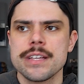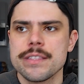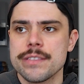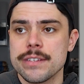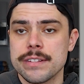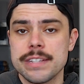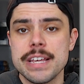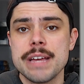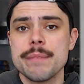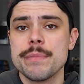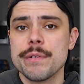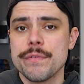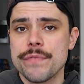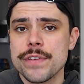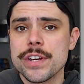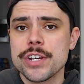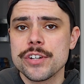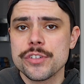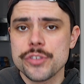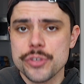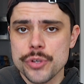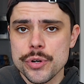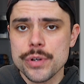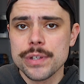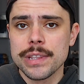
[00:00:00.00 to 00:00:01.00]
the team that
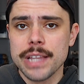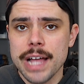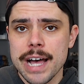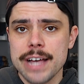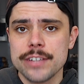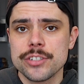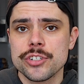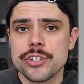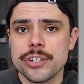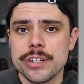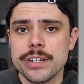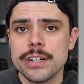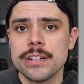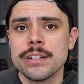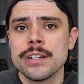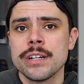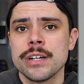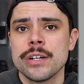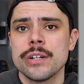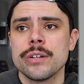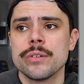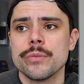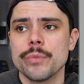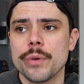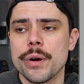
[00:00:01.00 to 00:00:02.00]
finished 3rd last year,
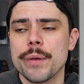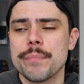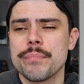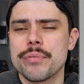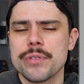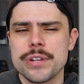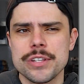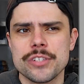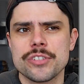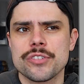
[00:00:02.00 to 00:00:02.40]
who were pretty